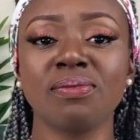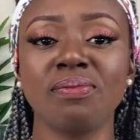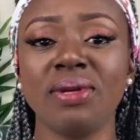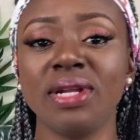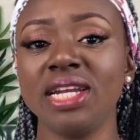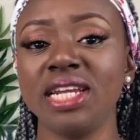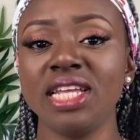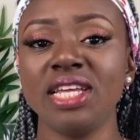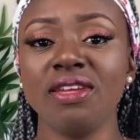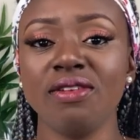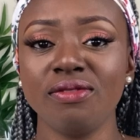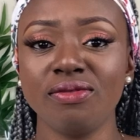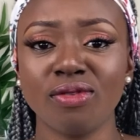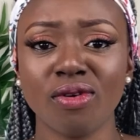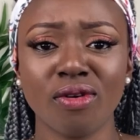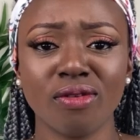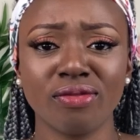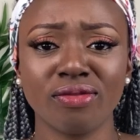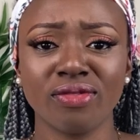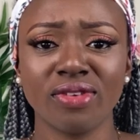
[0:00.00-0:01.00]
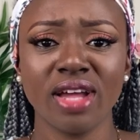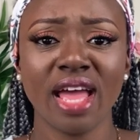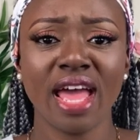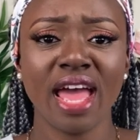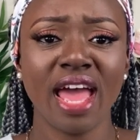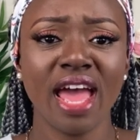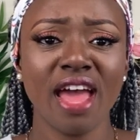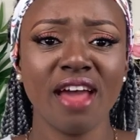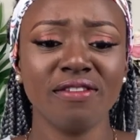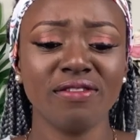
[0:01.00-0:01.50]
belief of
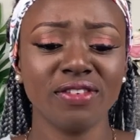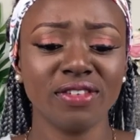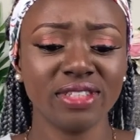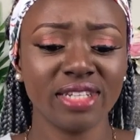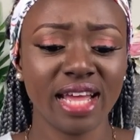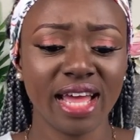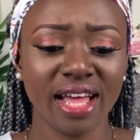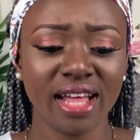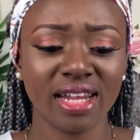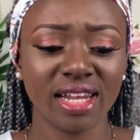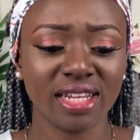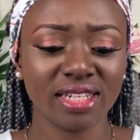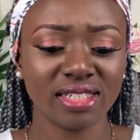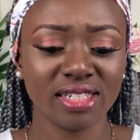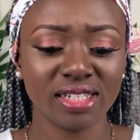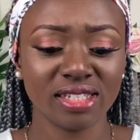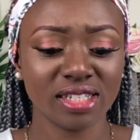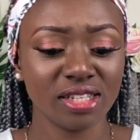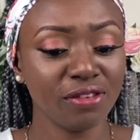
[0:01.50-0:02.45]
heaven, hell, and this.